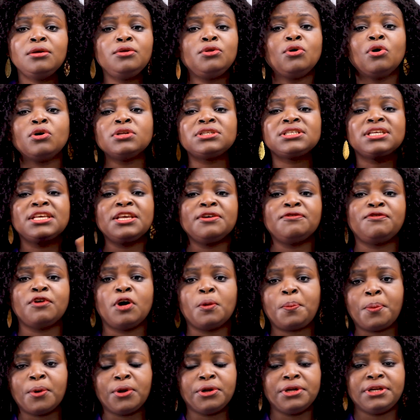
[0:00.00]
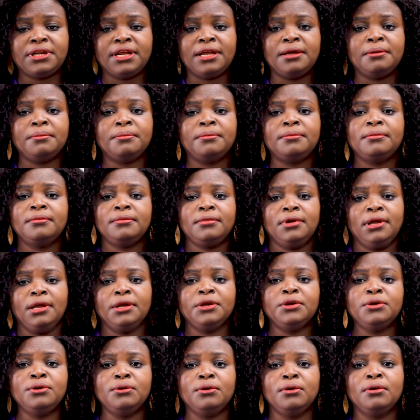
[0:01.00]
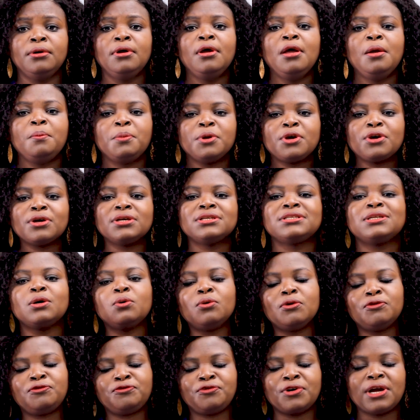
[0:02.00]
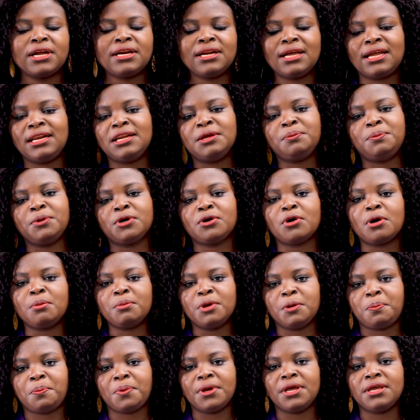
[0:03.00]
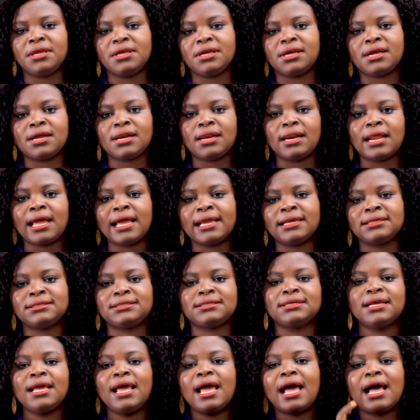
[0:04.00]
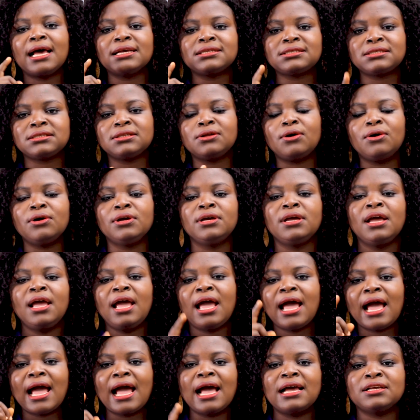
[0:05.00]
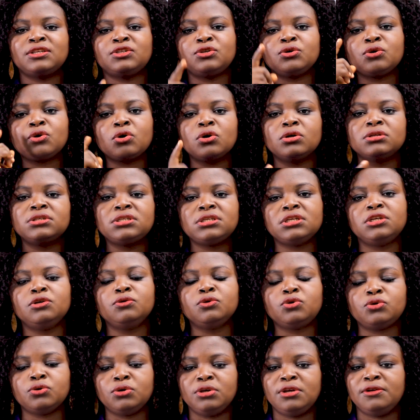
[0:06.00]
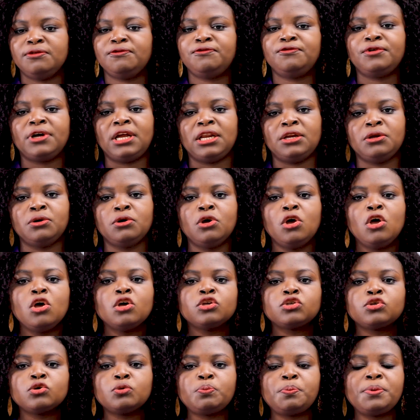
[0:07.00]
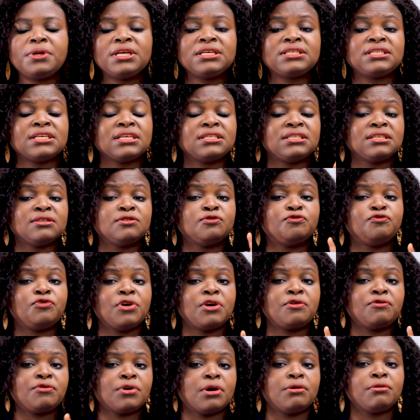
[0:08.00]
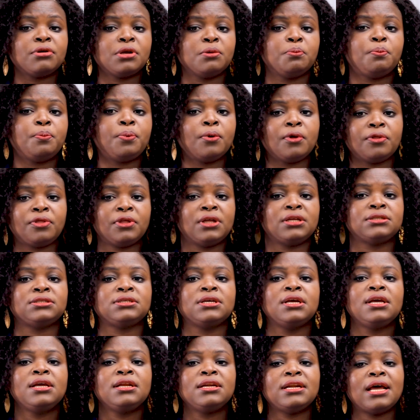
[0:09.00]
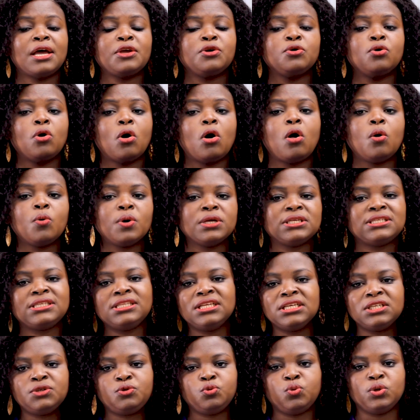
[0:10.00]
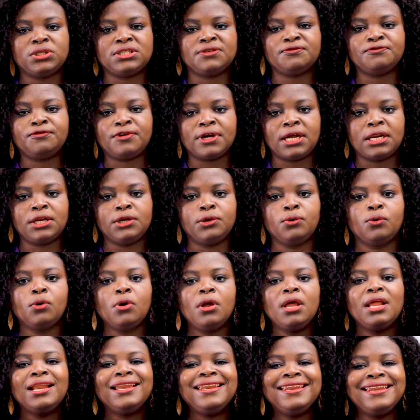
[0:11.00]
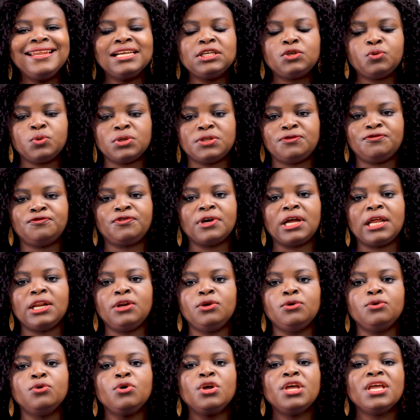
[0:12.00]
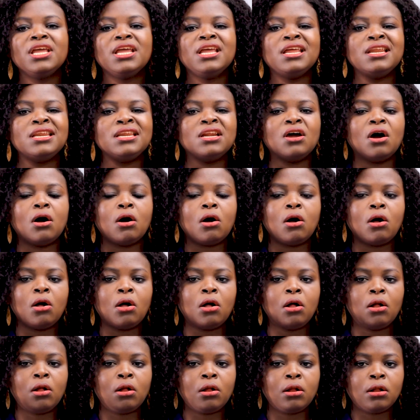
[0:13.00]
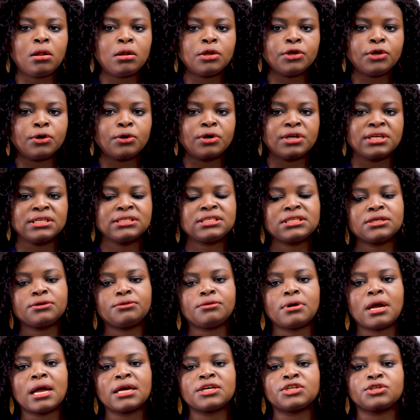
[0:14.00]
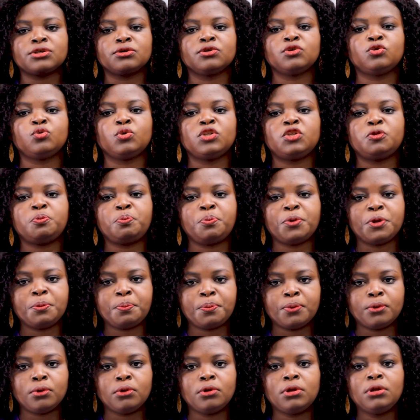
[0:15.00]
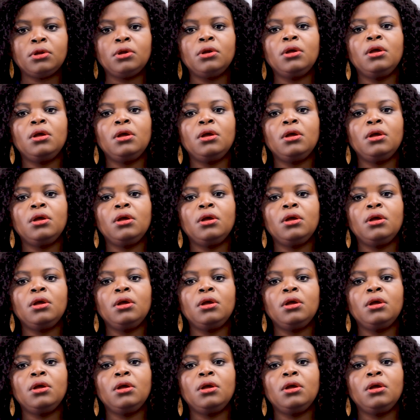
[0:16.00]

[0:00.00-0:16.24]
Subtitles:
don't give up on them, because they will finally become a paying client as long as you continue to give value. So please, it is very, very important that you always lead with value. Lead with value in all your interactions with people